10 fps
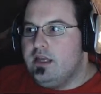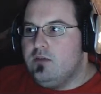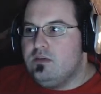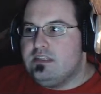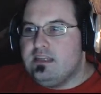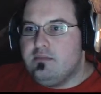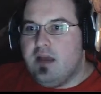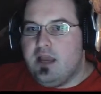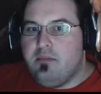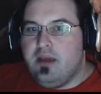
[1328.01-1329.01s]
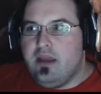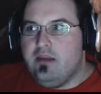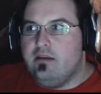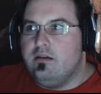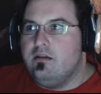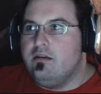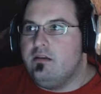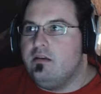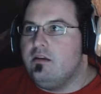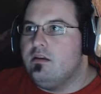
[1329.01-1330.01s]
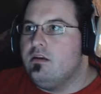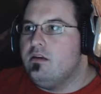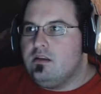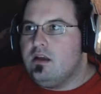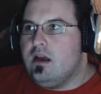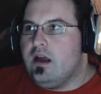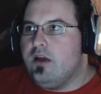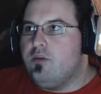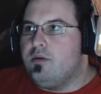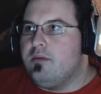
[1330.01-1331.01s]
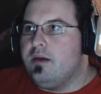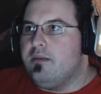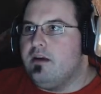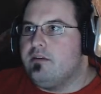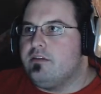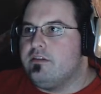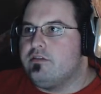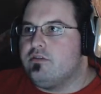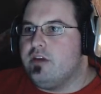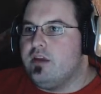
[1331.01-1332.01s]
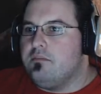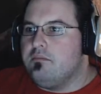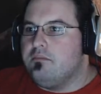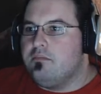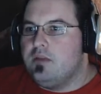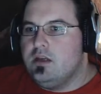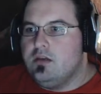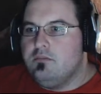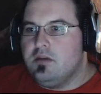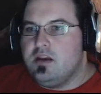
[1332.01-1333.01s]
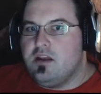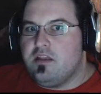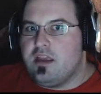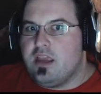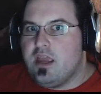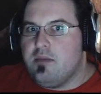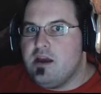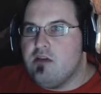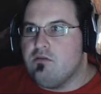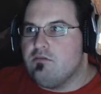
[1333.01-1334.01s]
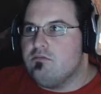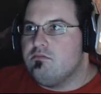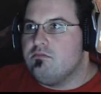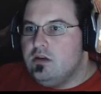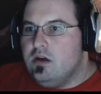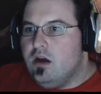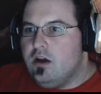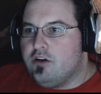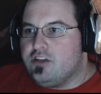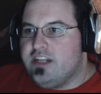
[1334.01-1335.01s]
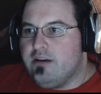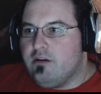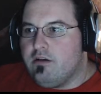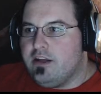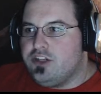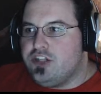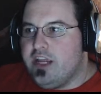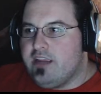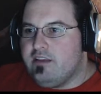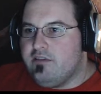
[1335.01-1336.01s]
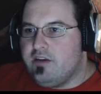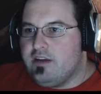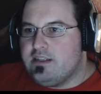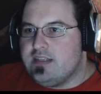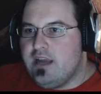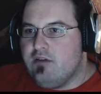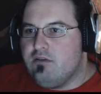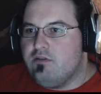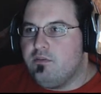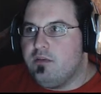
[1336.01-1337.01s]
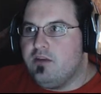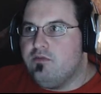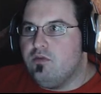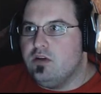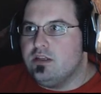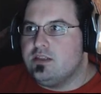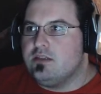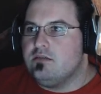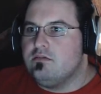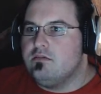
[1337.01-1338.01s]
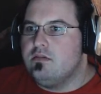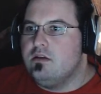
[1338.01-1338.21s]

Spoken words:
It was in my bed. I opened my mouth to scream, but nothing came out. Utter terror had shaken the very sound from my voice.